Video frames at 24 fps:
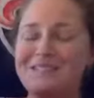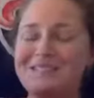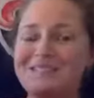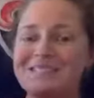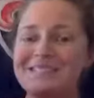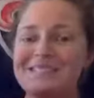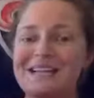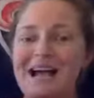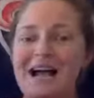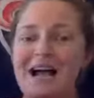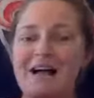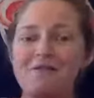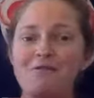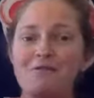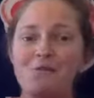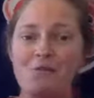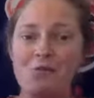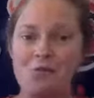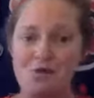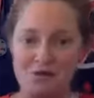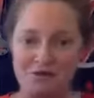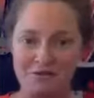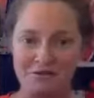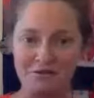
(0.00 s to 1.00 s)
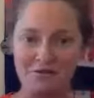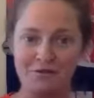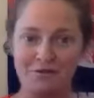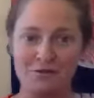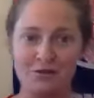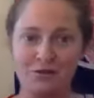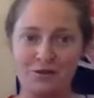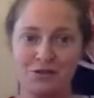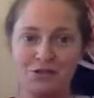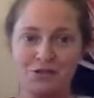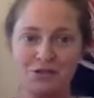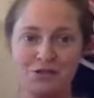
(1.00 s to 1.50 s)
to have a
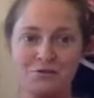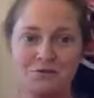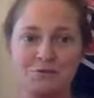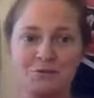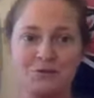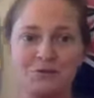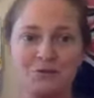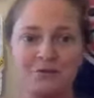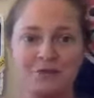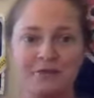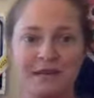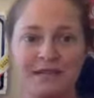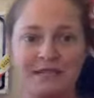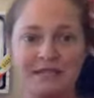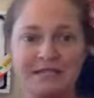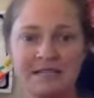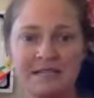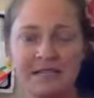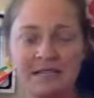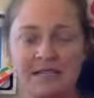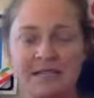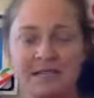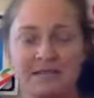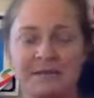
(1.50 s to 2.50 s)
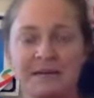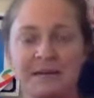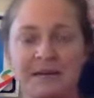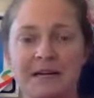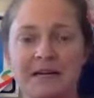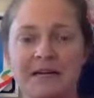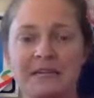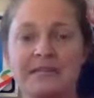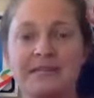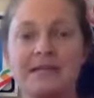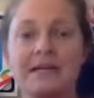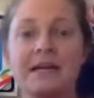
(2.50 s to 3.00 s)
wonderful, smooth race day
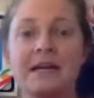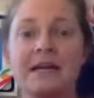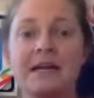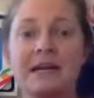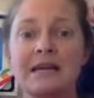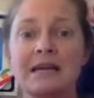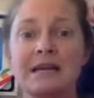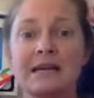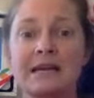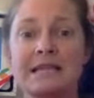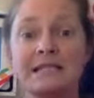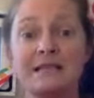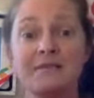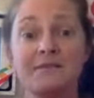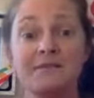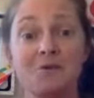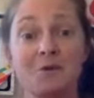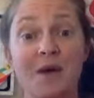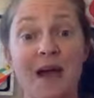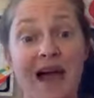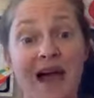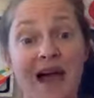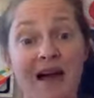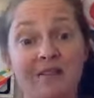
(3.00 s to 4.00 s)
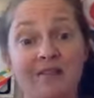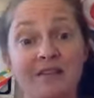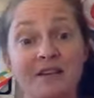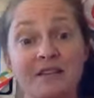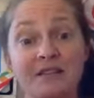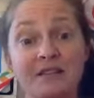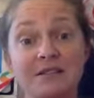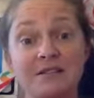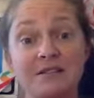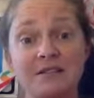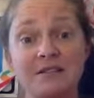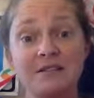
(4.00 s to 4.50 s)
experience is if you
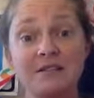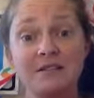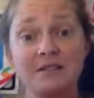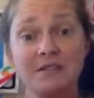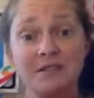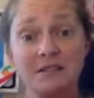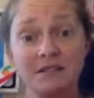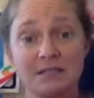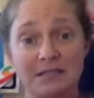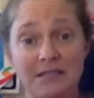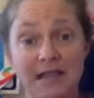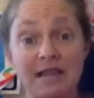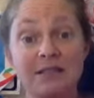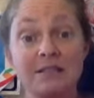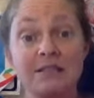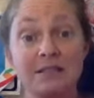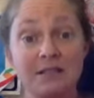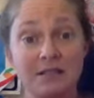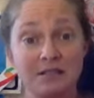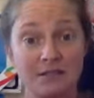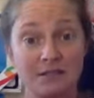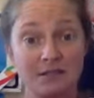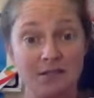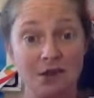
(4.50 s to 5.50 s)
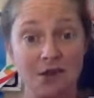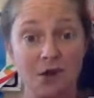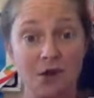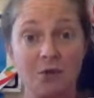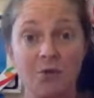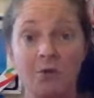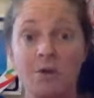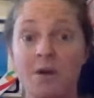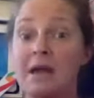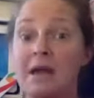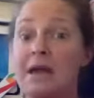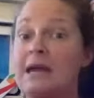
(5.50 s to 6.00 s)
haven't yet done
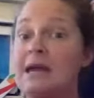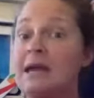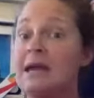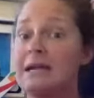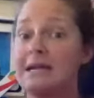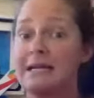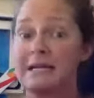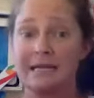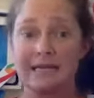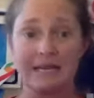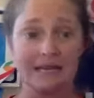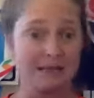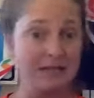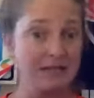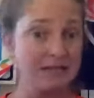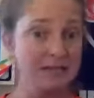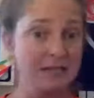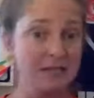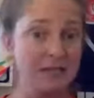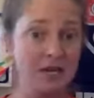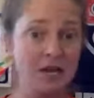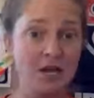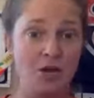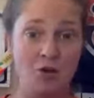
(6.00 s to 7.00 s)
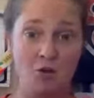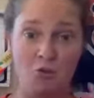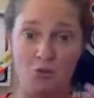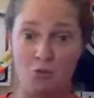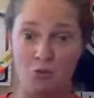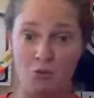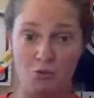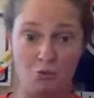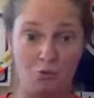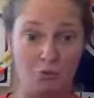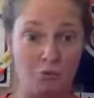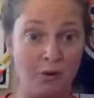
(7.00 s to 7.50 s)
so, get this done
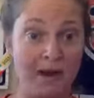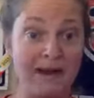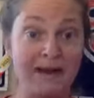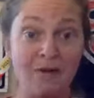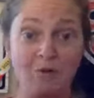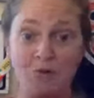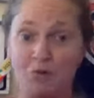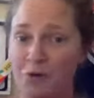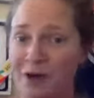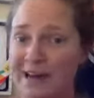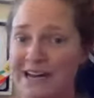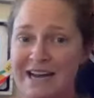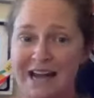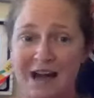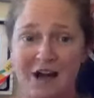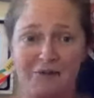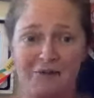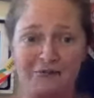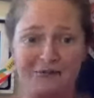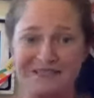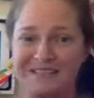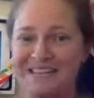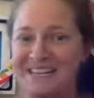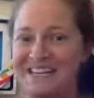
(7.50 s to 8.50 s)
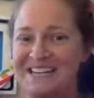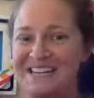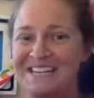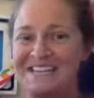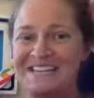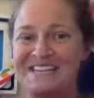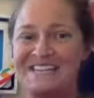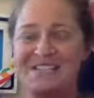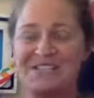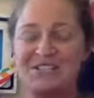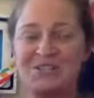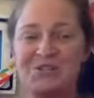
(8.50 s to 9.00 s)
right right now
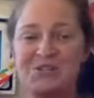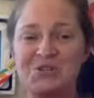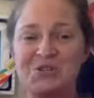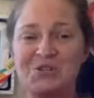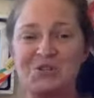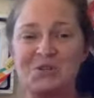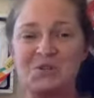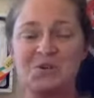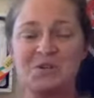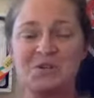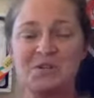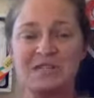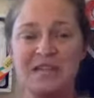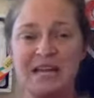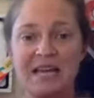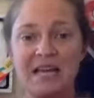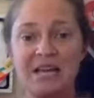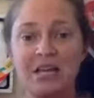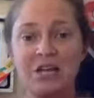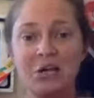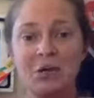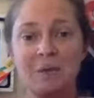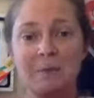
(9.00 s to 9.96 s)
is to take your